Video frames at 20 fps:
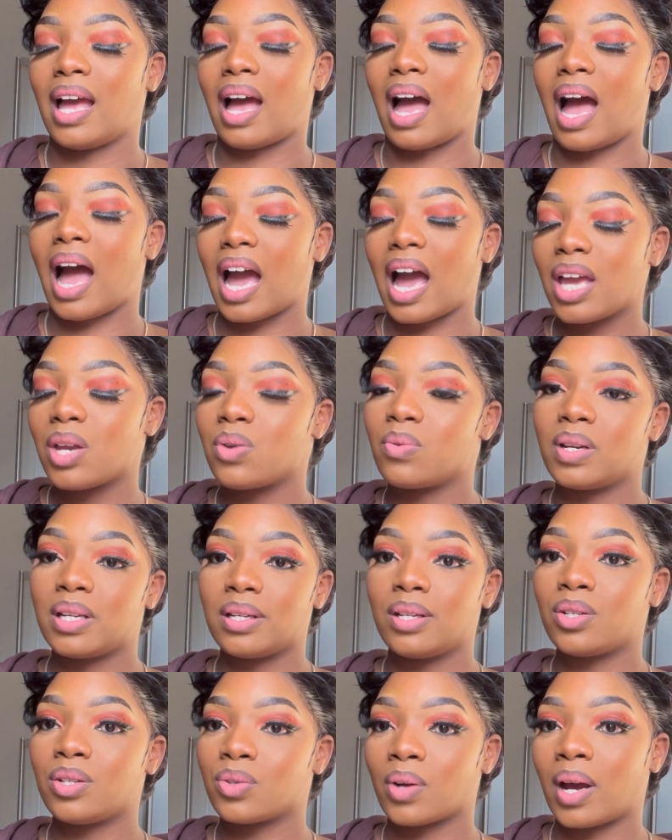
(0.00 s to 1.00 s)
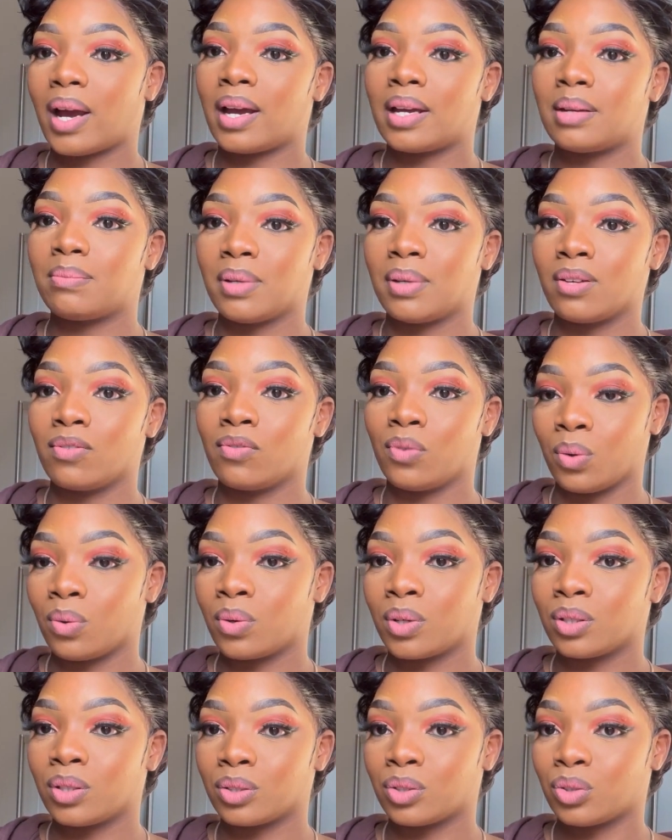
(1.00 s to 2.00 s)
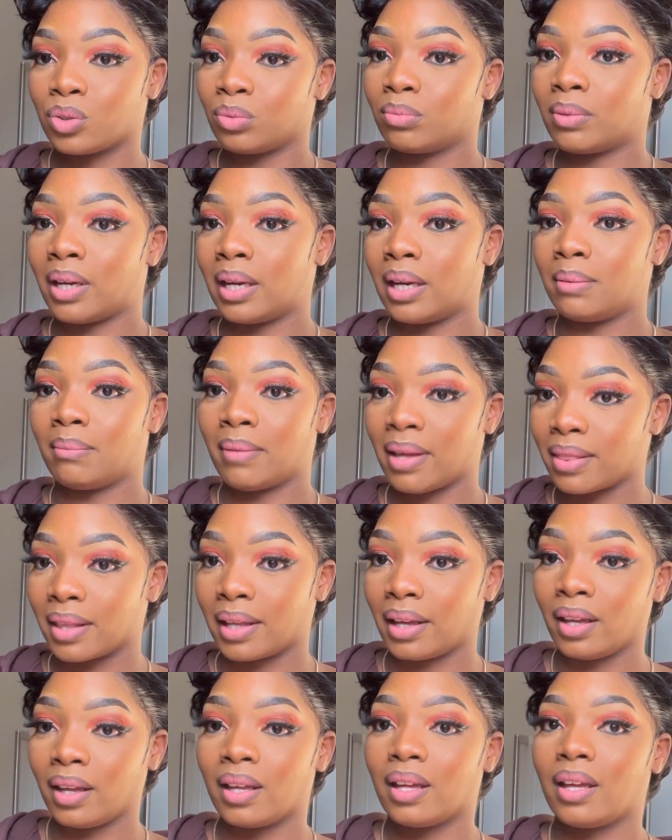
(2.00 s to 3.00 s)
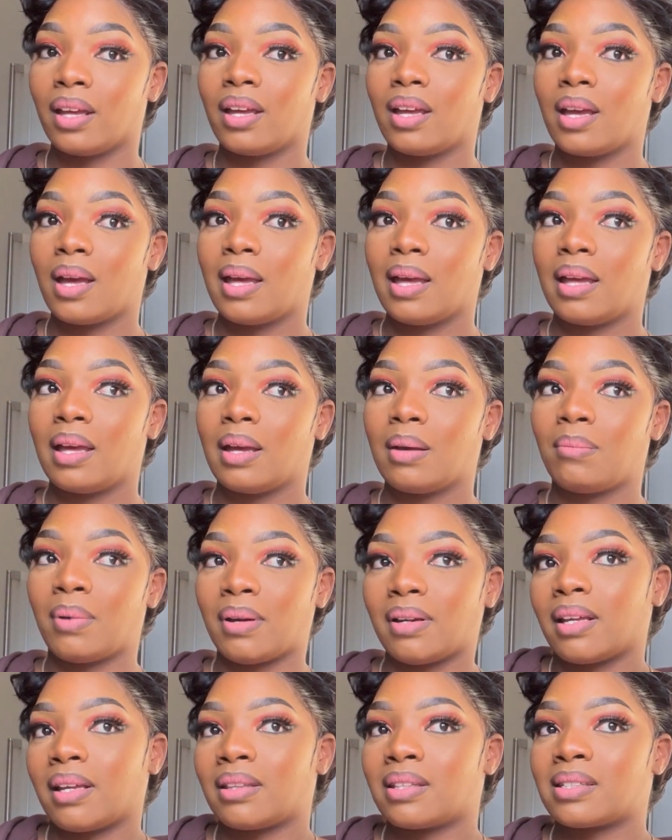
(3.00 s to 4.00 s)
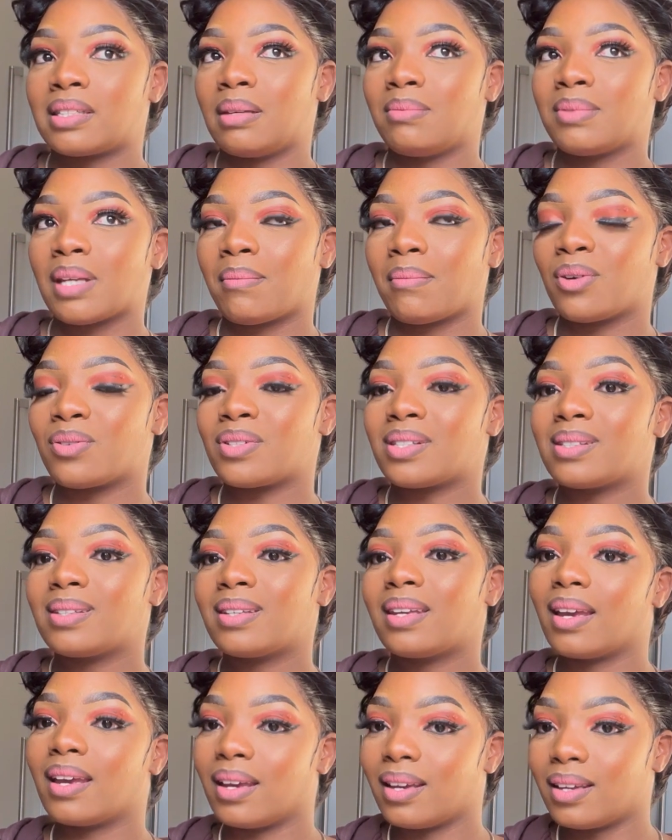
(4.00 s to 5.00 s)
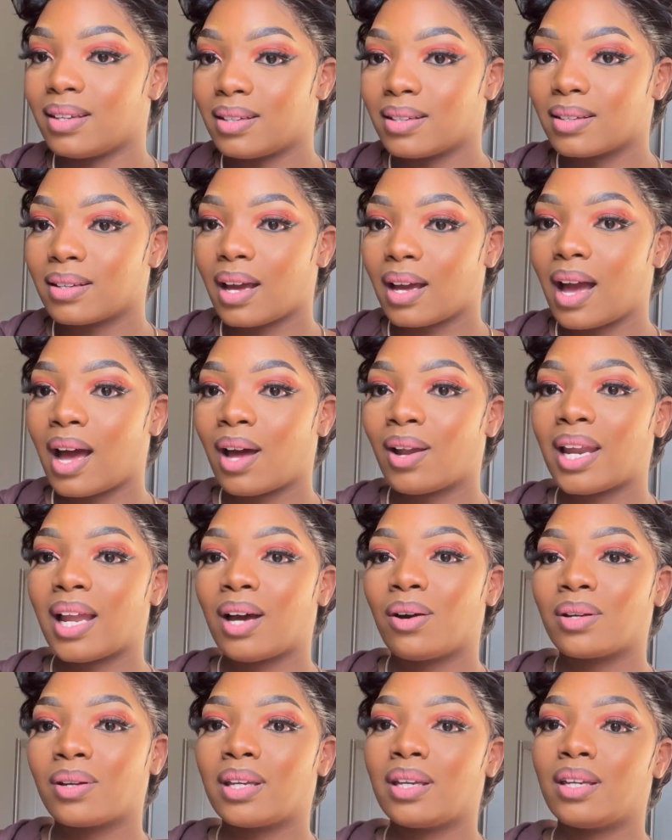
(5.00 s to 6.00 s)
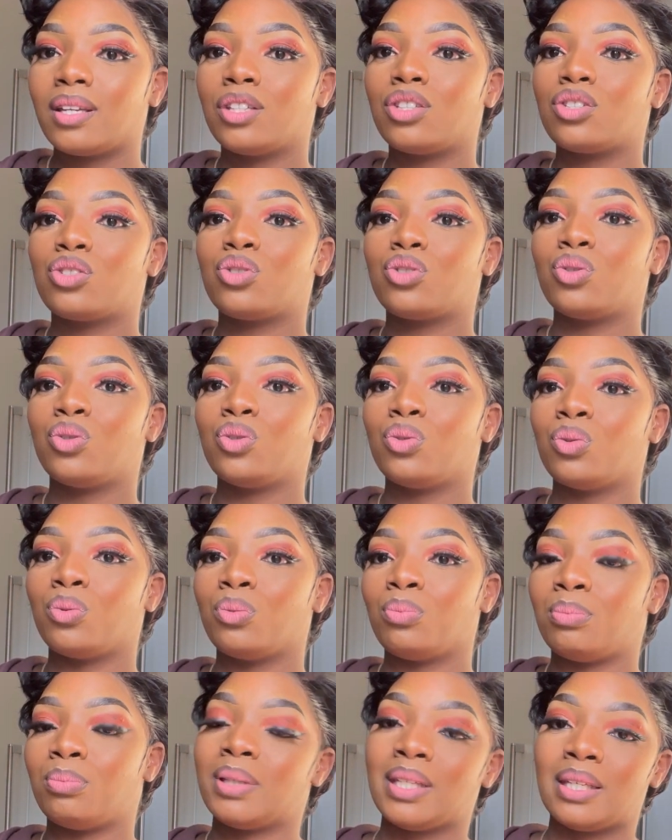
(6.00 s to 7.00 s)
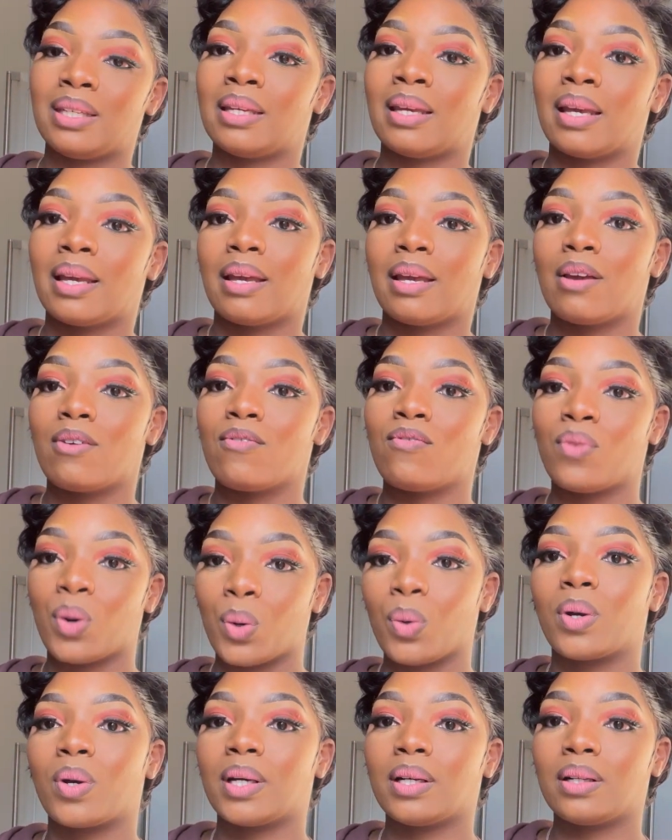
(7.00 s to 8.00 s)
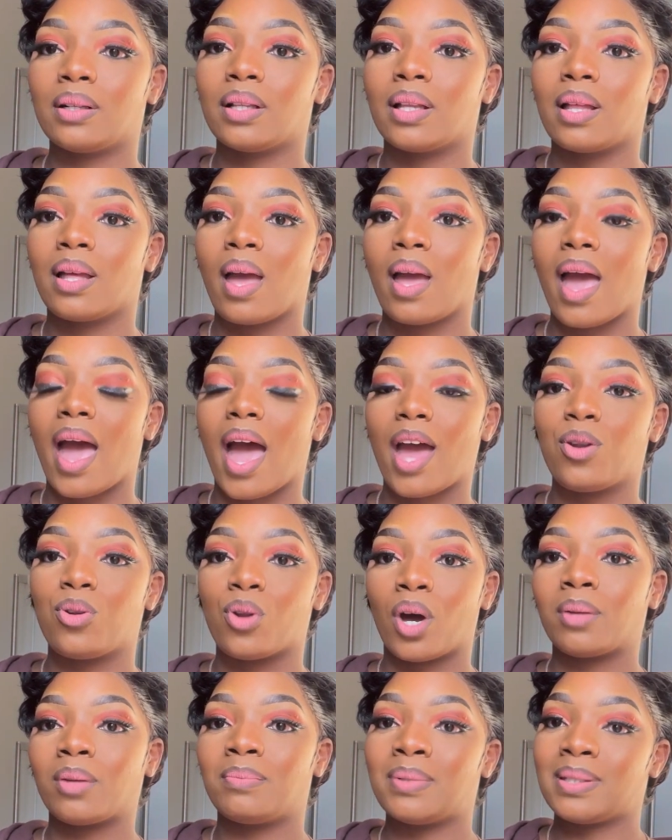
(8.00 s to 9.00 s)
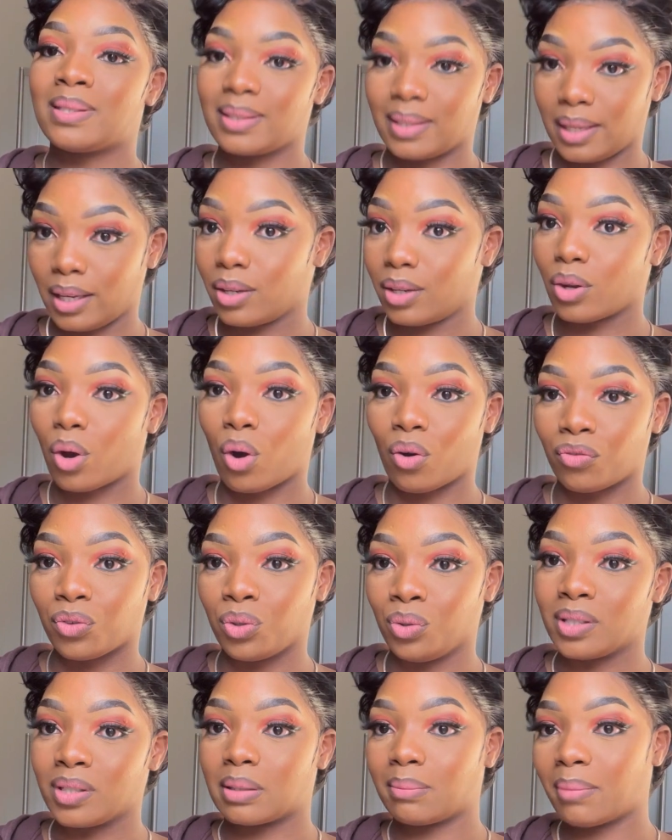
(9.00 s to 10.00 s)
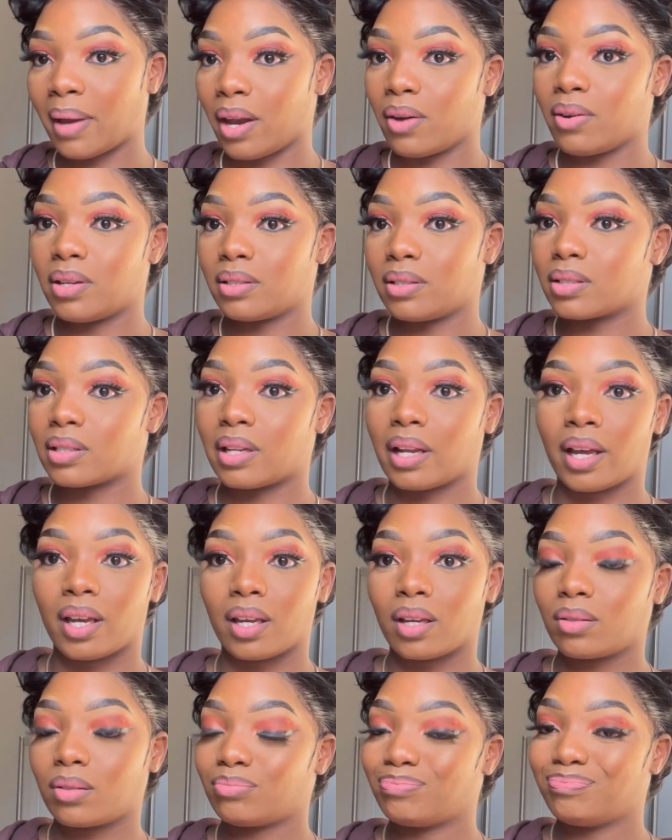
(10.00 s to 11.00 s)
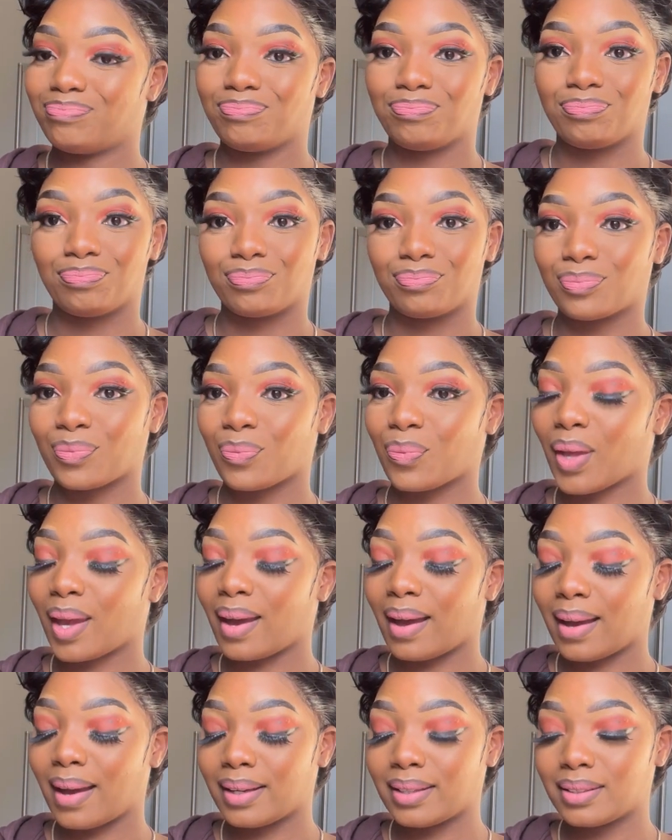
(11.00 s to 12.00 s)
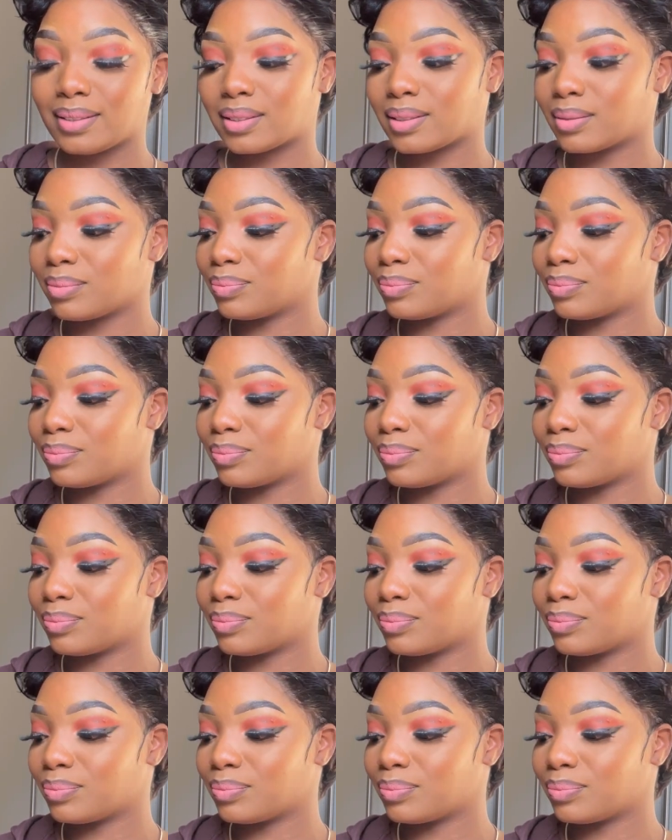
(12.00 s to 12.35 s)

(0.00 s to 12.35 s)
being vocal to my mother, but at the same time I was scared. Allow kids to be vocal and not be scared of you as a parent. Like, guys,